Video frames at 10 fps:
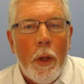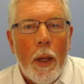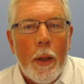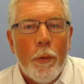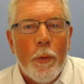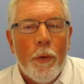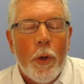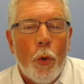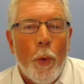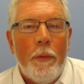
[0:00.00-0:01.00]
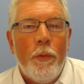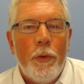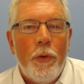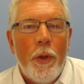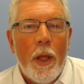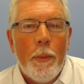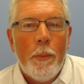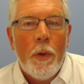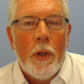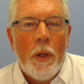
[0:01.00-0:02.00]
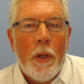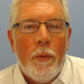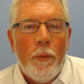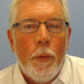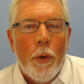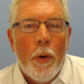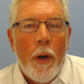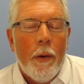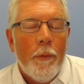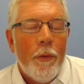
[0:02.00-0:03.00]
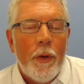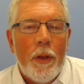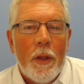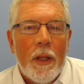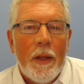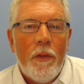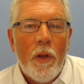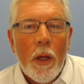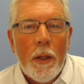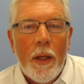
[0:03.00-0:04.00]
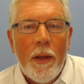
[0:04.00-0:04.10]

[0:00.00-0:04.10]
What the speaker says: And we're very grateful to them for everything they've done.